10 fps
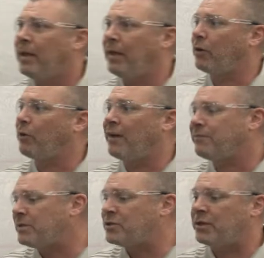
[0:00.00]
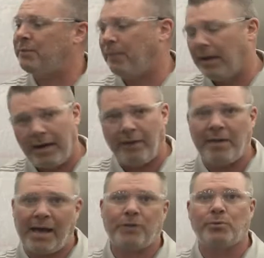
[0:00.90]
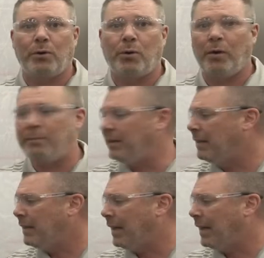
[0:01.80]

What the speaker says: and the craftsmanship of the actual equipment,